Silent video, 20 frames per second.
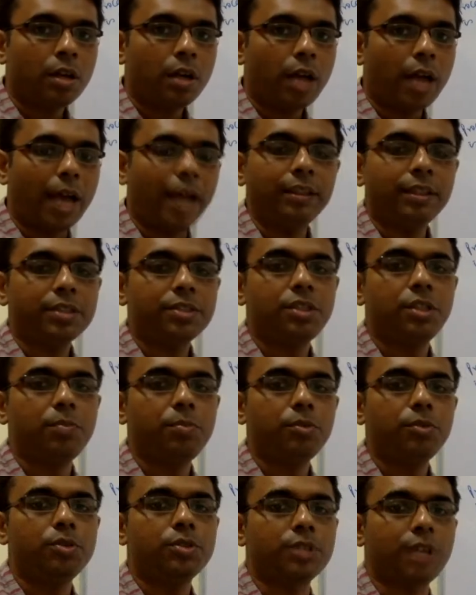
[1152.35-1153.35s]
and the
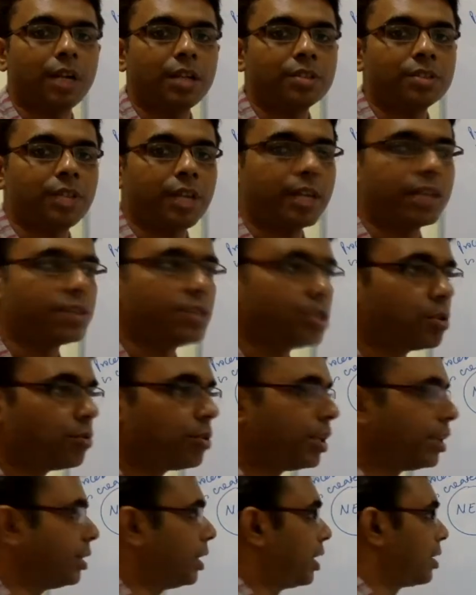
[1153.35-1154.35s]
CPU starts
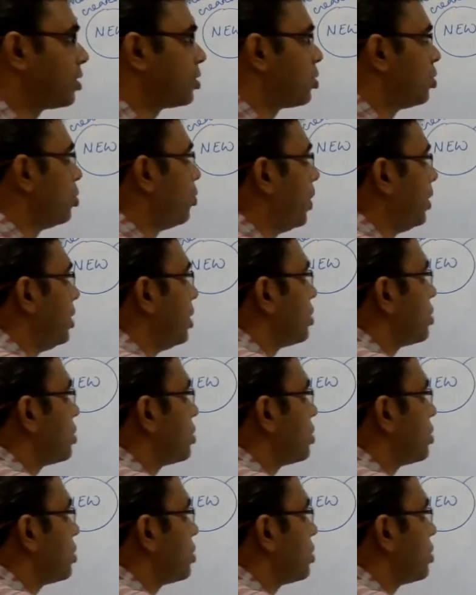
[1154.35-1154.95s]
executing that. So when the